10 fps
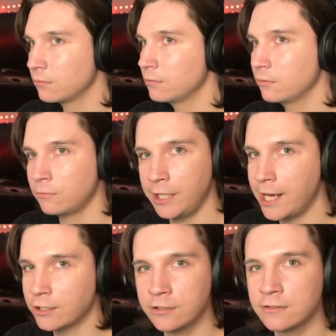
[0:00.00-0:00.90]

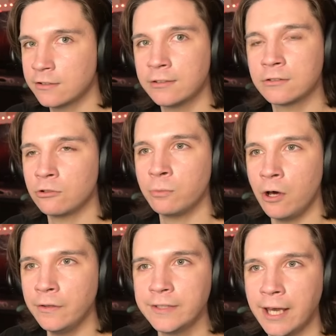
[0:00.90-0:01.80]
reactions to this group all
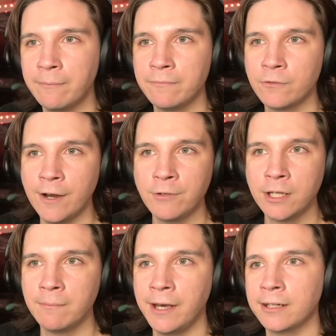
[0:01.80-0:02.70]
the time for every
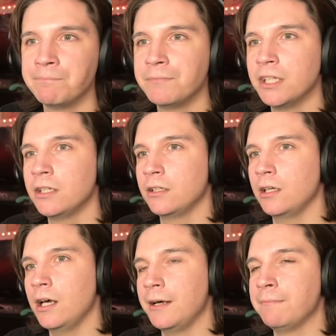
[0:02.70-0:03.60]
comeback.
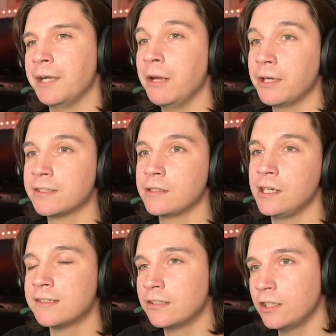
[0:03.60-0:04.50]
But anyways, I'll
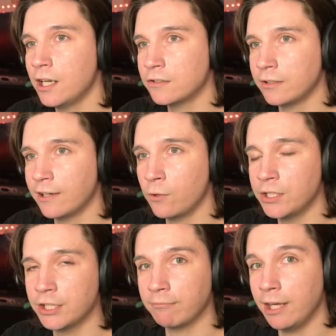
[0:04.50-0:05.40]
see you in the next one. Thank you for
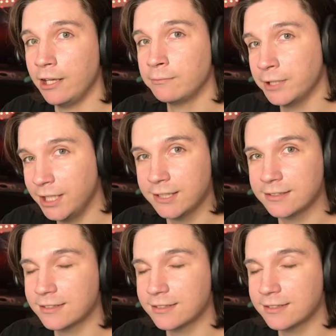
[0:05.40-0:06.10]
watching, and peace.